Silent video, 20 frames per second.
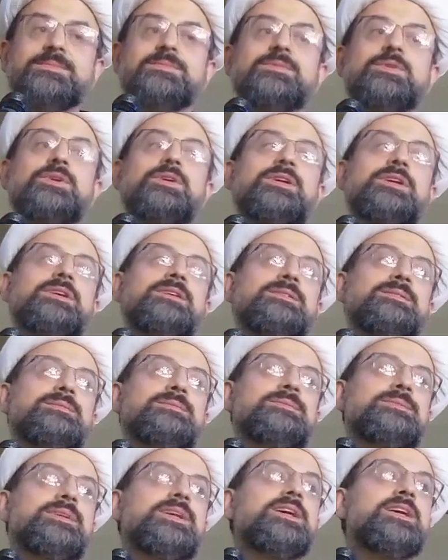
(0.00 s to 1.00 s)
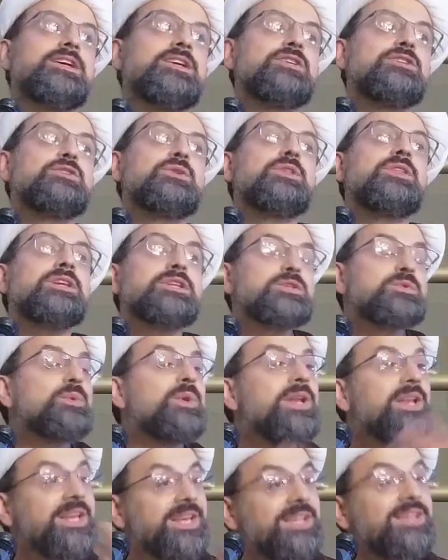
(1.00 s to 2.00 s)
Okay. So this will
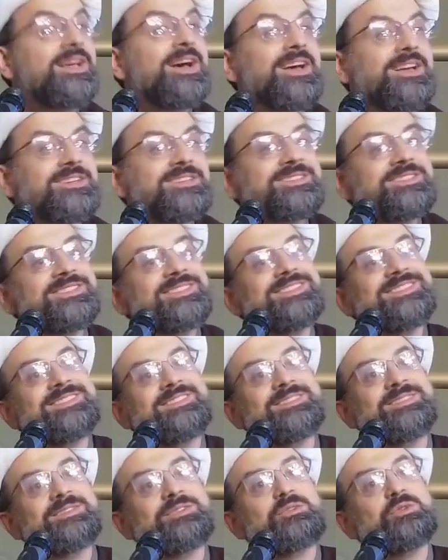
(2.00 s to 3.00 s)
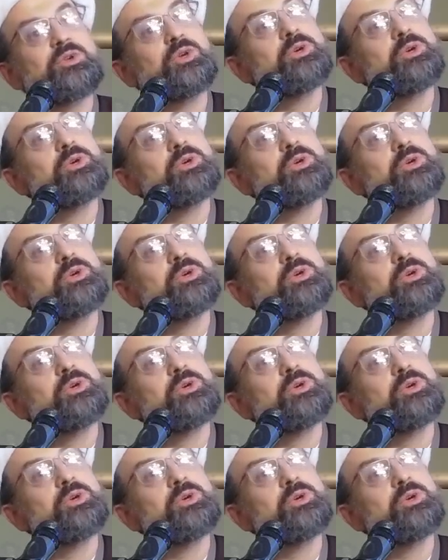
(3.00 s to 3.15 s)
lead us to